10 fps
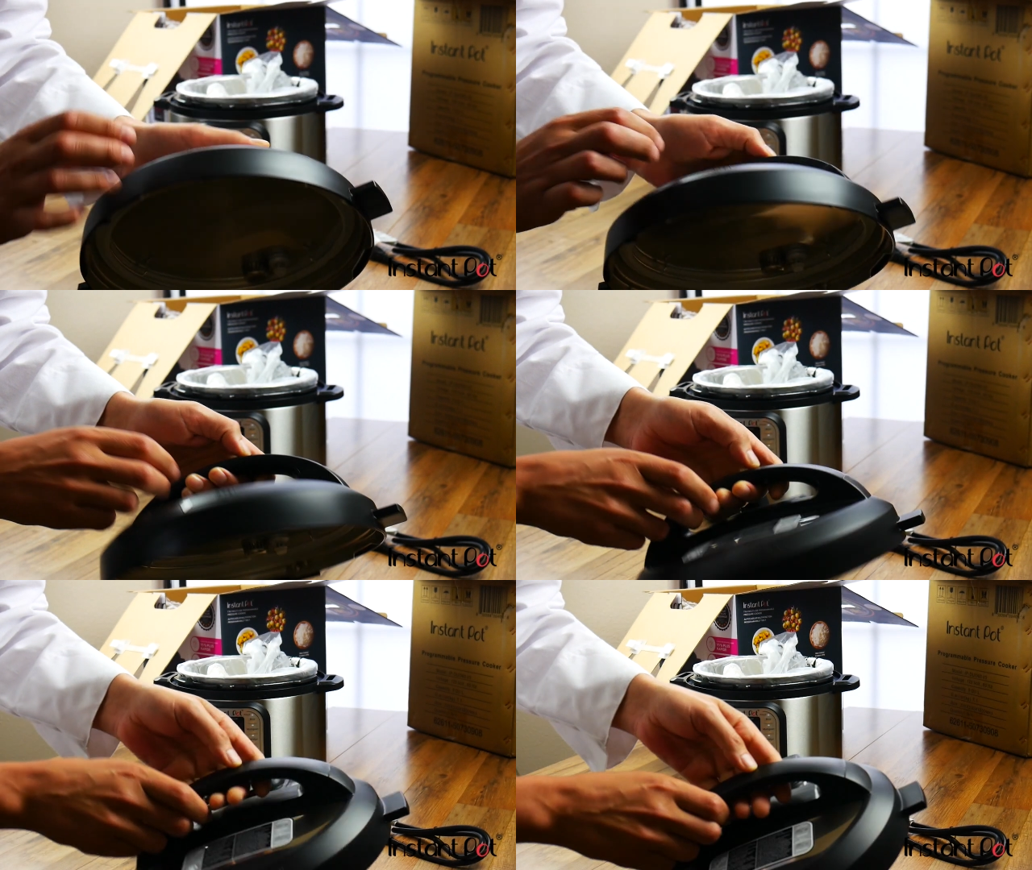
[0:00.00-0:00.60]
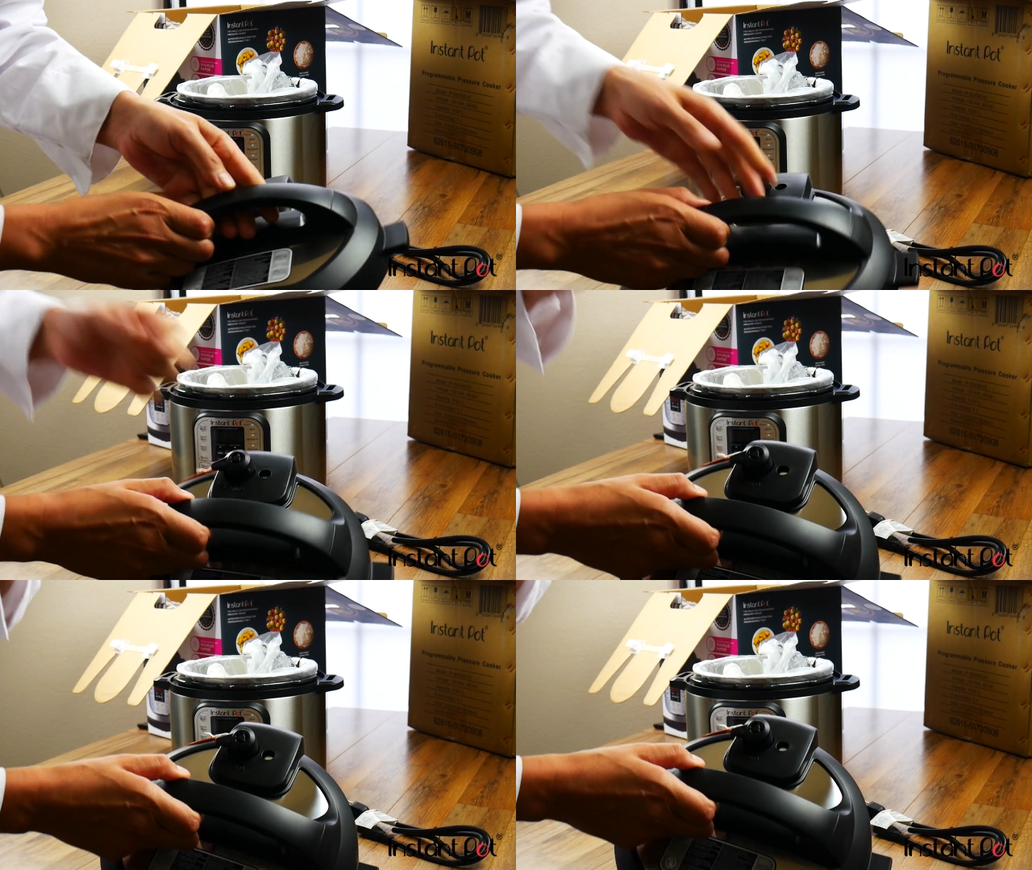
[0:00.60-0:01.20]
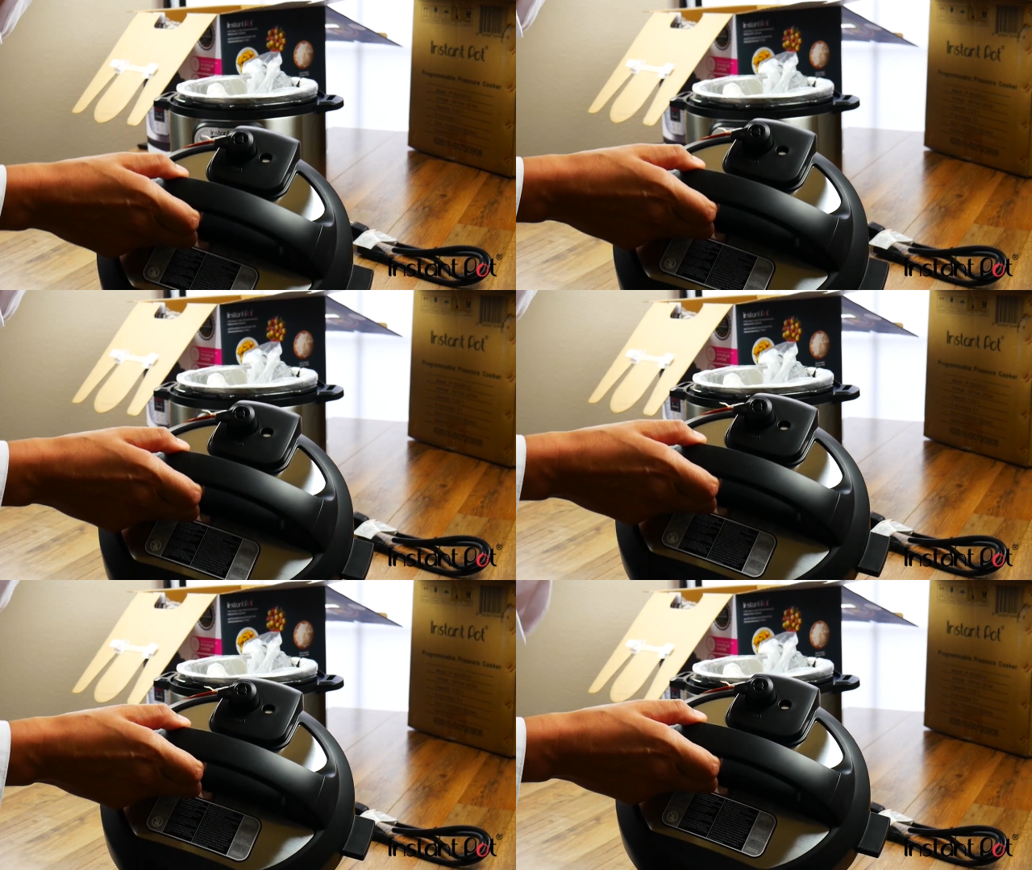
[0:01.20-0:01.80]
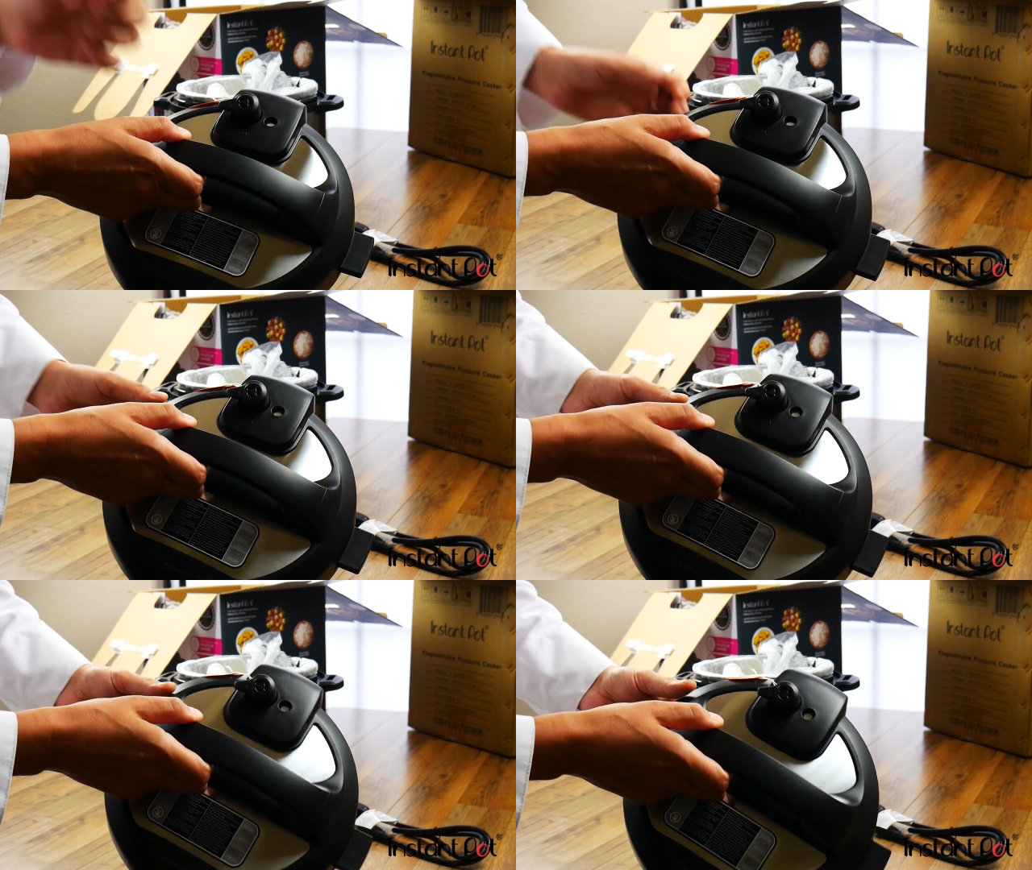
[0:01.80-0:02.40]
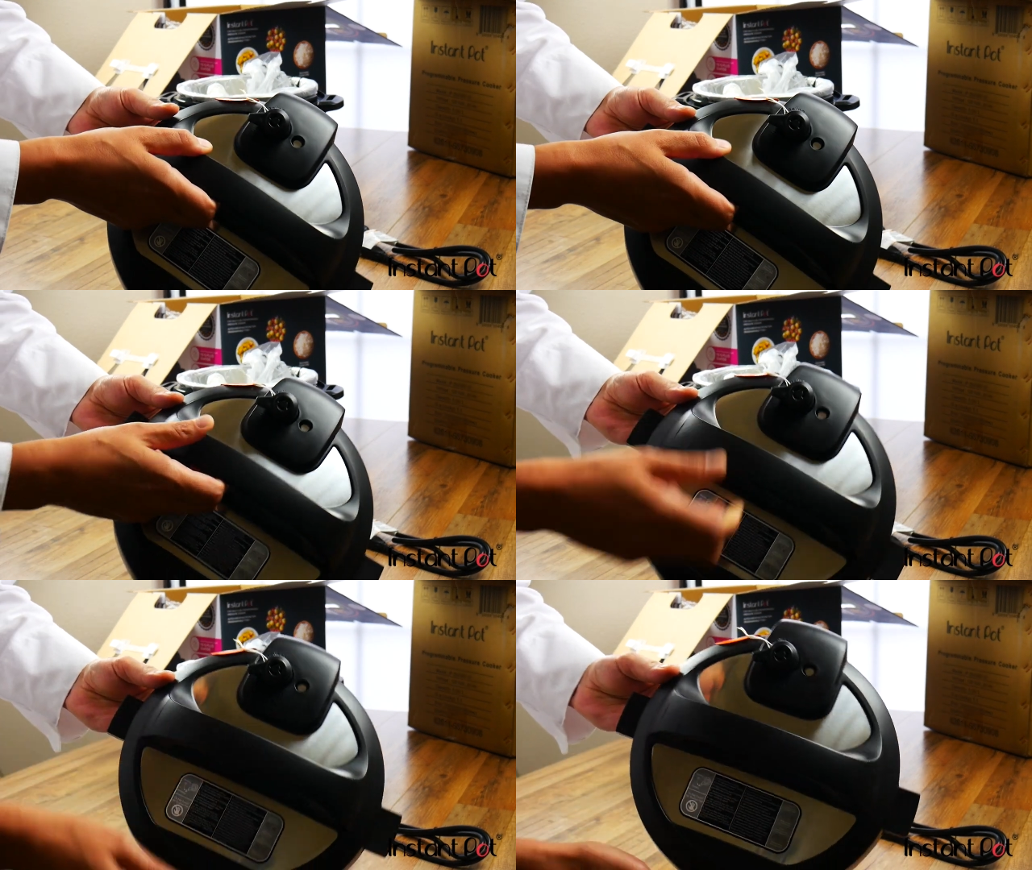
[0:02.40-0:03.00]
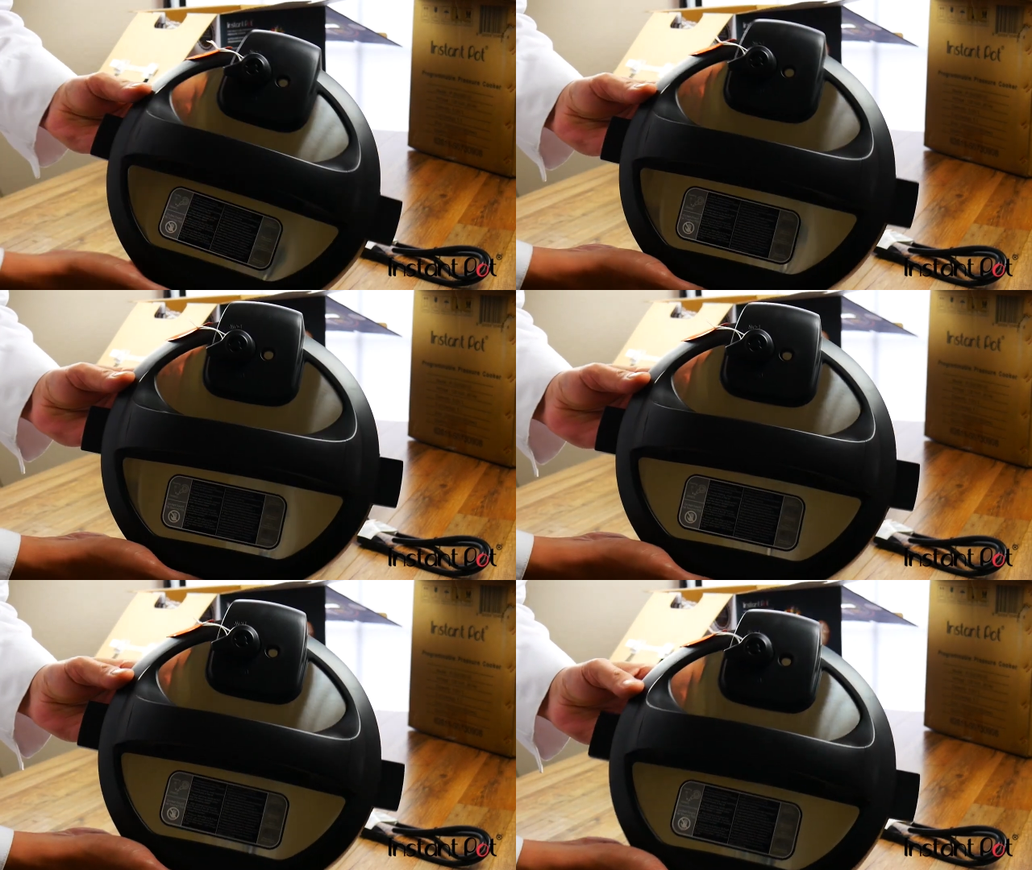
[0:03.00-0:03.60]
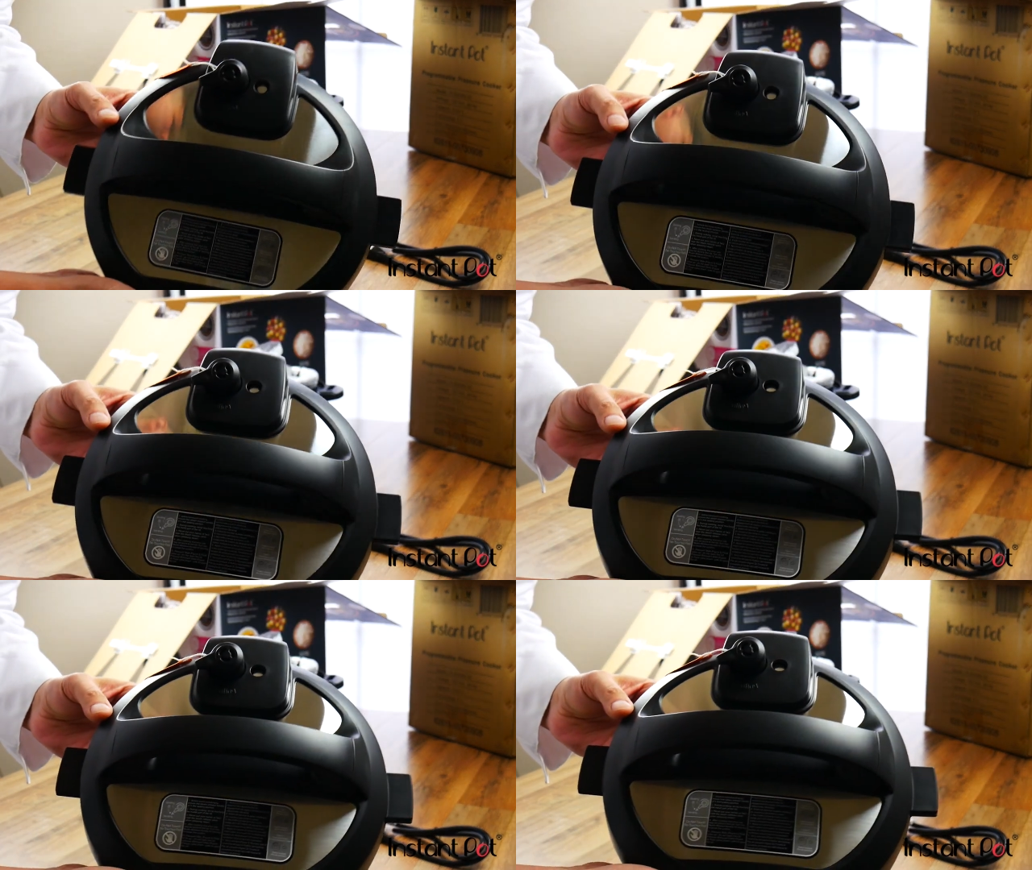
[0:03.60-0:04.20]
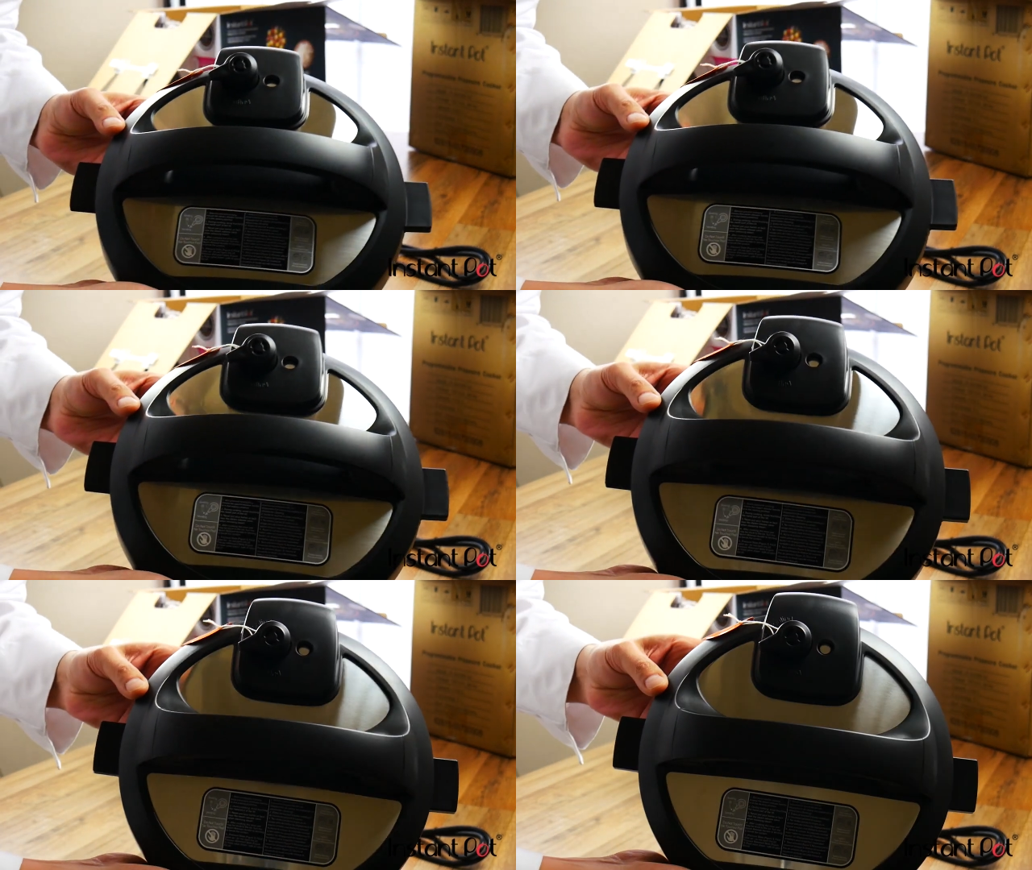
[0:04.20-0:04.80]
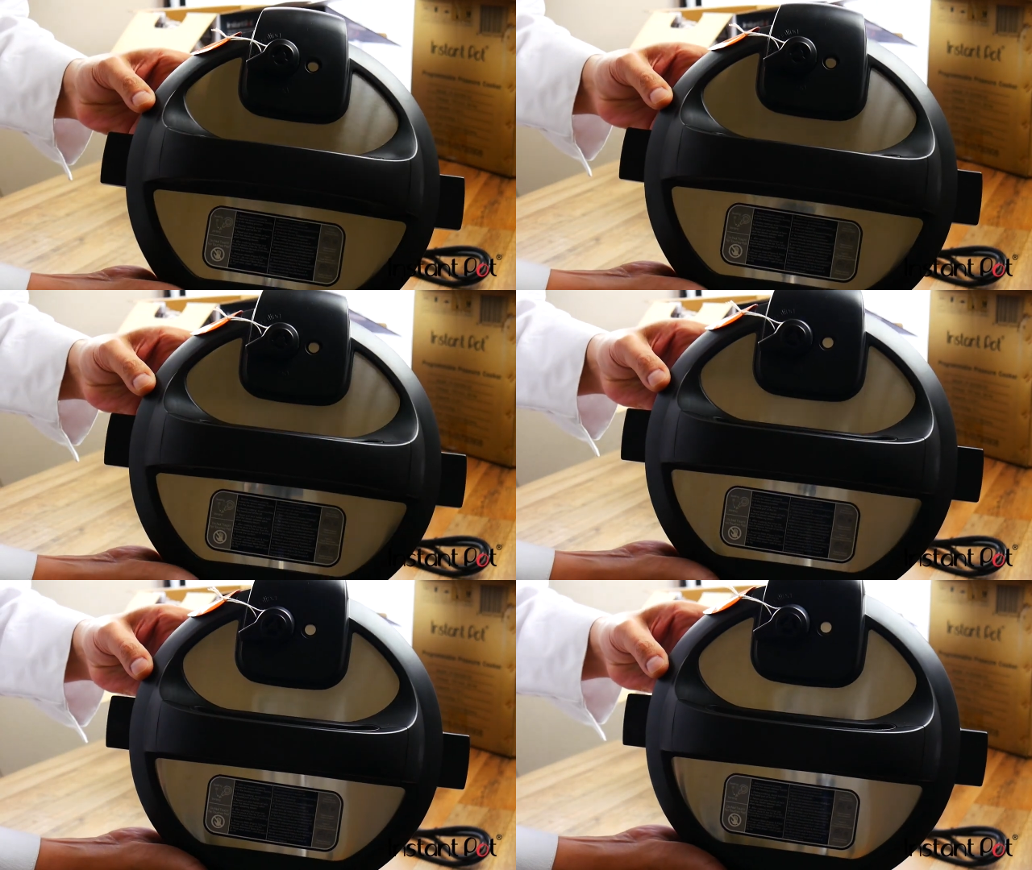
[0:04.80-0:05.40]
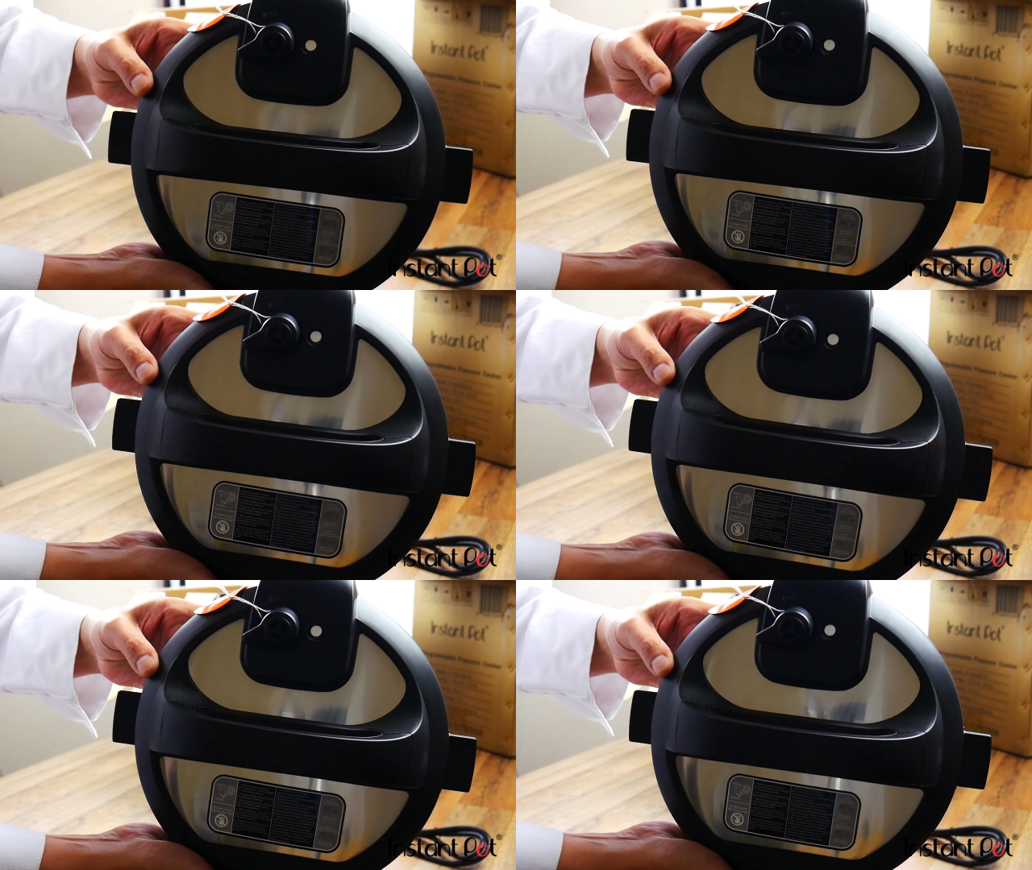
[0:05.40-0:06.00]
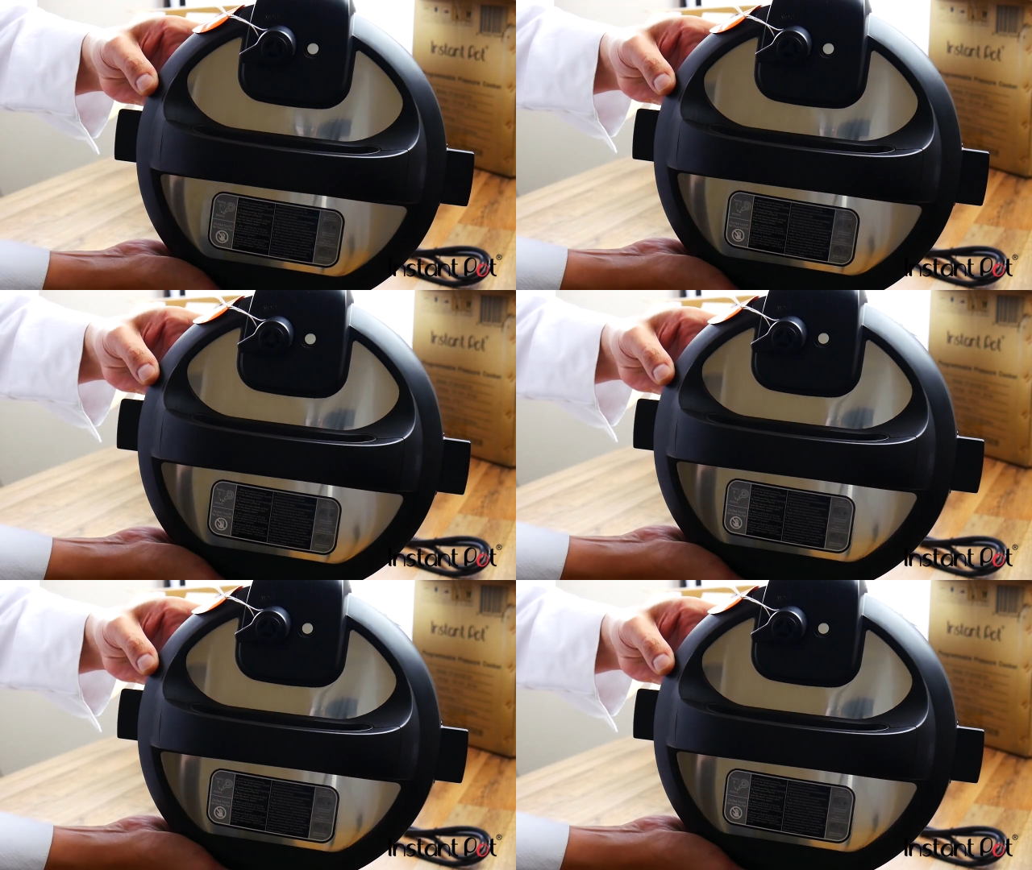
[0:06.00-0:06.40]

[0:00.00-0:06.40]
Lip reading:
(no speaker visible)